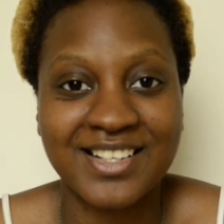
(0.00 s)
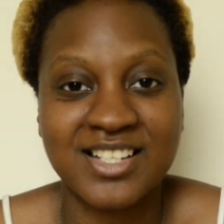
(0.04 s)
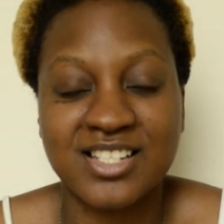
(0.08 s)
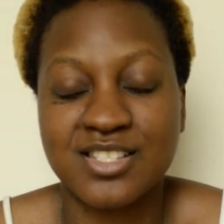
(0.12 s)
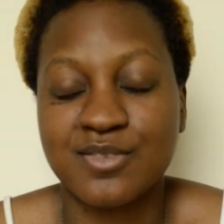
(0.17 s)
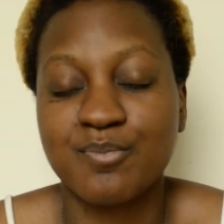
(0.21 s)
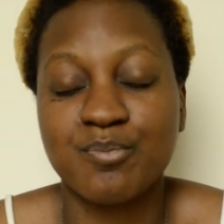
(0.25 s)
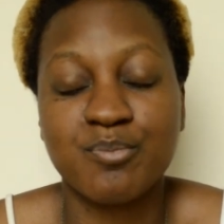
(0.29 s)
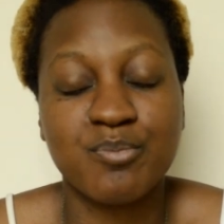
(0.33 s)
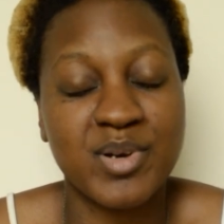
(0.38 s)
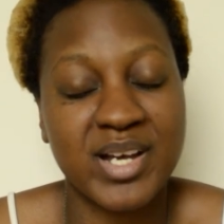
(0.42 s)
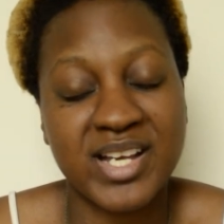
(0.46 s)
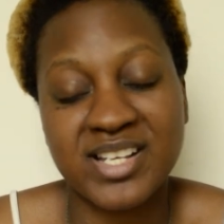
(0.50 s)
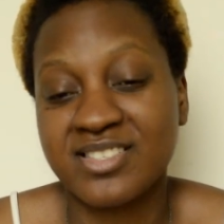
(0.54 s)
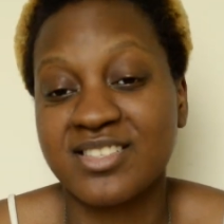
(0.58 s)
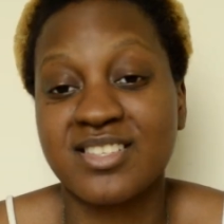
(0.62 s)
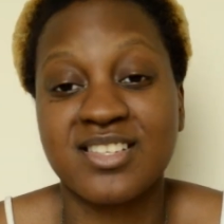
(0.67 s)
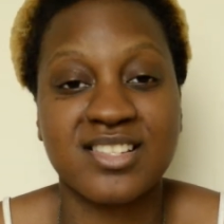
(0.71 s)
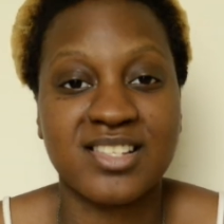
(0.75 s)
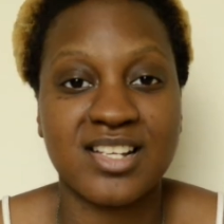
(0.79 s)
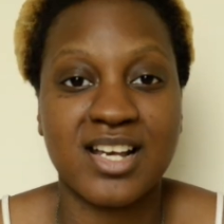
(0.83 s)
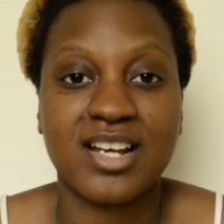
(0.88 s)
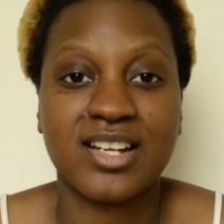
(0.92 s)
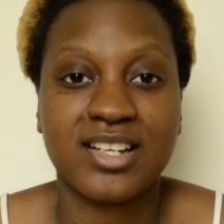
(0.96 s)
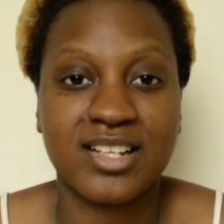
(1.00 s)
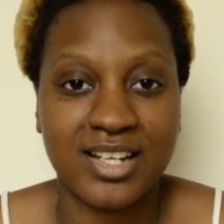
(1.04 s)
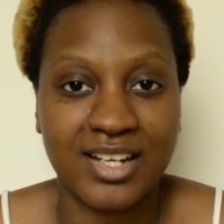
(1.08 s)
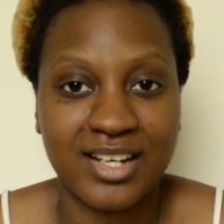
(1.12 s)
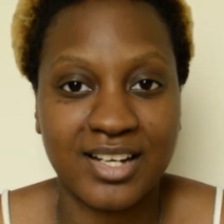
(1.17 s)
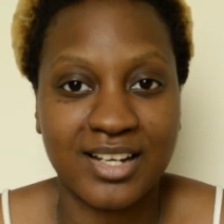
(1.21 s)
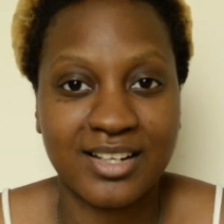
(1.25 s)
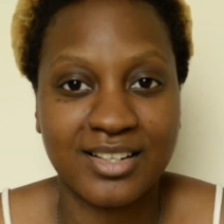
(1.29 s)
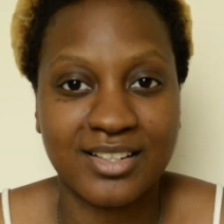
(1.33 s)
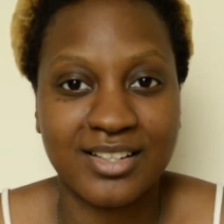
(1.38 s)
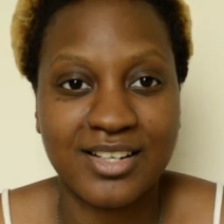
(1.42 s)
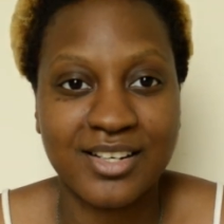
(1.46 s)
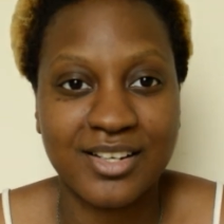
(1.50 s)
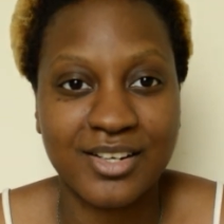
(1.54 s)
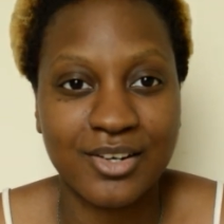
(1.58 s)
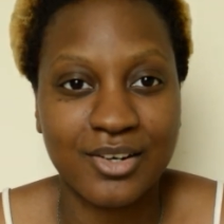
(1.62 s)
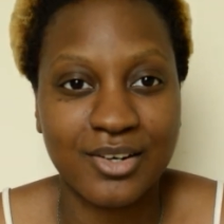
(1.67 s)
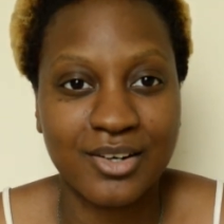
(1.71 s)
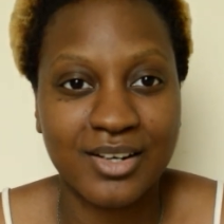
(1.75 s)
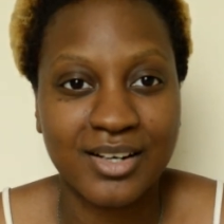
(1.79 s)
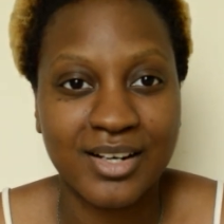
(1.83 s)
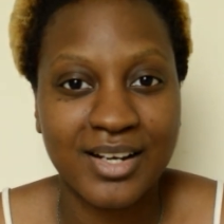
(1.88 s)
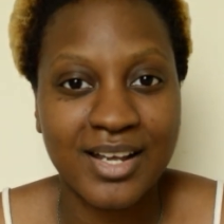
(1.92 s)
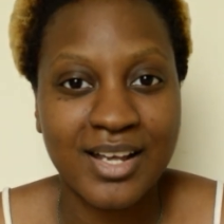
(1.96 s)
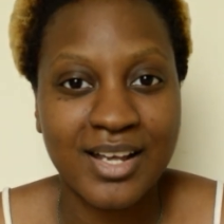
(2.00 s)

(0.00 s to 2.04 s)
as best as I can here.